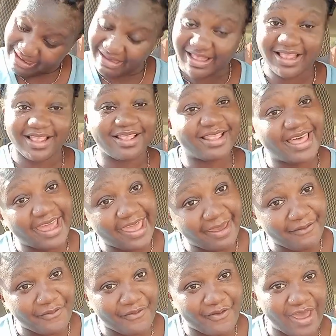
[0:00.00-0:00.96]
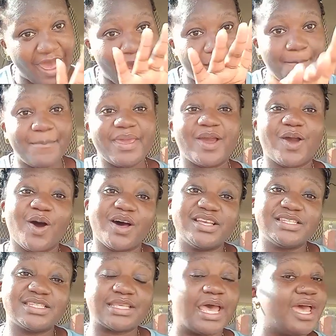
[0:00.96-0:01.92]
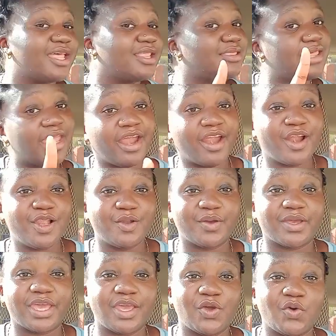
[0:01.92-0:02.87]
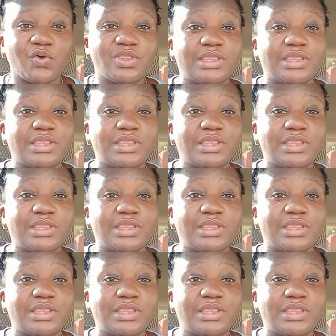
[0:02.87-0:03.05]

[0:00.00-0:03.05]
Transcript: life because they are looking good.